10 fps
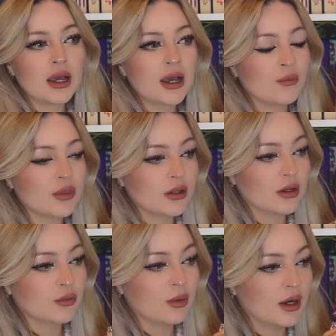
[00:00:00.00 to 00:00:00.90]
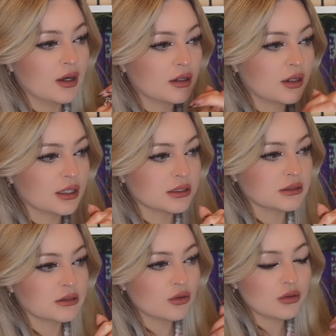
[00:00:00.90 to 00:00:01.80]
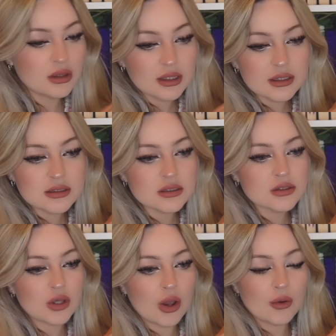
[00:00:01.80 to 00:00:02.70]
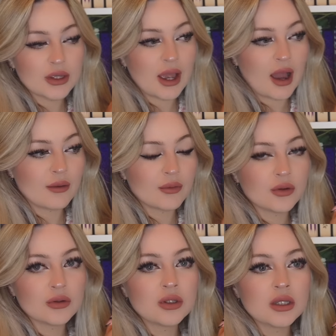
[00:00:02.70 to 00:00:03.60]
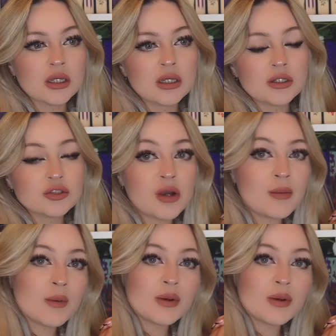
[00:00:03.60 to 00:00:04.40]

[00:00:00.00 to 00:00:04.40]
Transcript: um, with a lot of work and other things so yeah I will try my